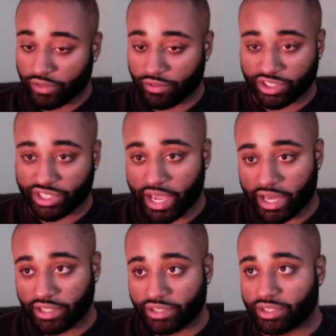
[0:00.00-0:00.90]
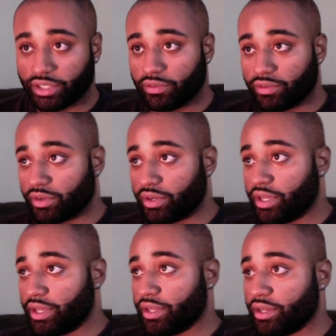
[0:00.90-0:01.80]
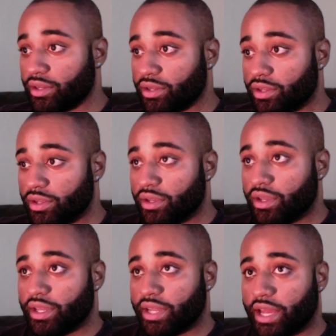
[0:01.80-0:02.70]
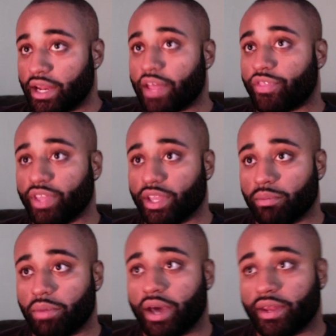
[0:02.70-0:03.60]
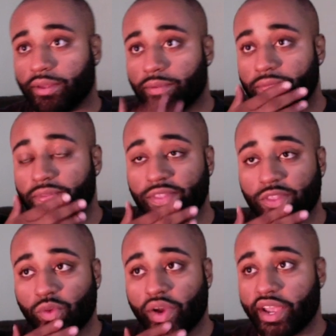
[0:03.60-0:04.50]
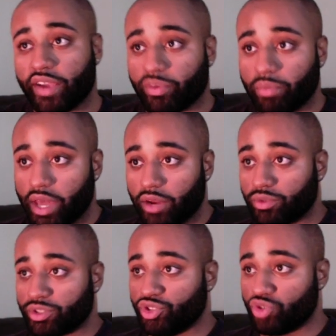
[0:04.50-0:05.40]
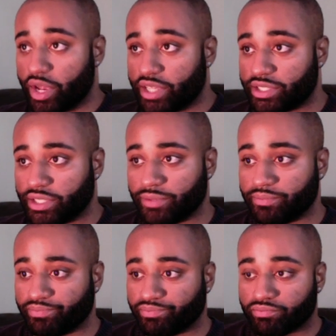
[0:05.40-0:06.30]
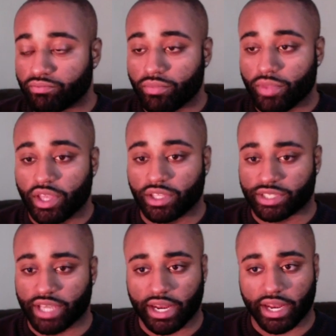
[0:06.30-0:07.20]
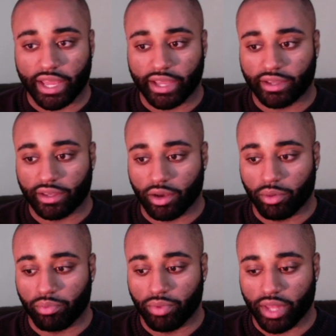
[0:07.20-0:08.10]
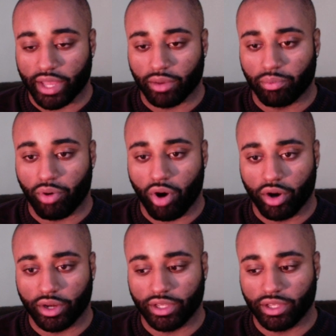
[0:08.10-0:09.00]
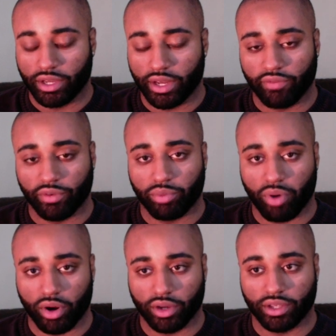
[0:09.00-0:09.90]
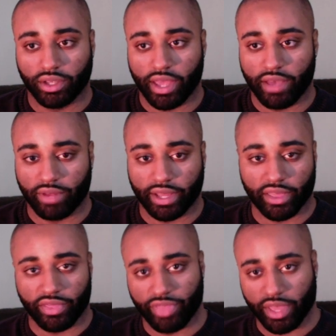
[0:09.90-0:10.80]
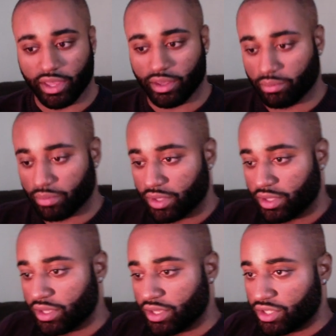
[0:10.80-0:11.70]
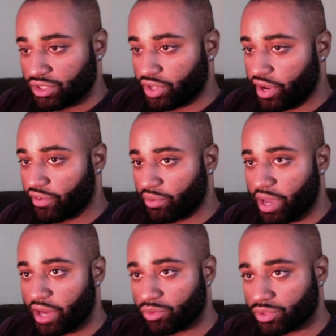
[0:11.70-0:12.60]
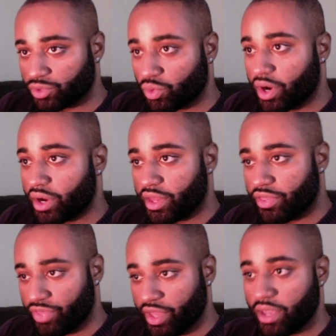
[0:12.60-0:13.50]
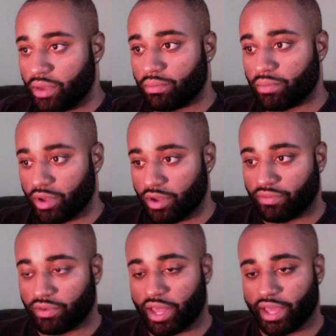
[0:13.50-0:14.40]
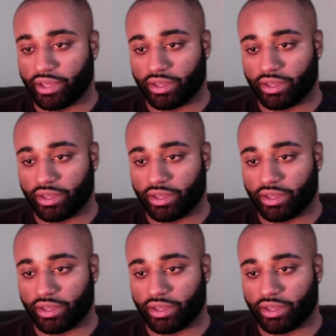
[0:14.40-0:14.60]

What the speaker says: shiny silver. And now that I think about it, the way everybody was dressing, it's kind of like a party, and every party have like a theme. So everybody was wearing the theme of like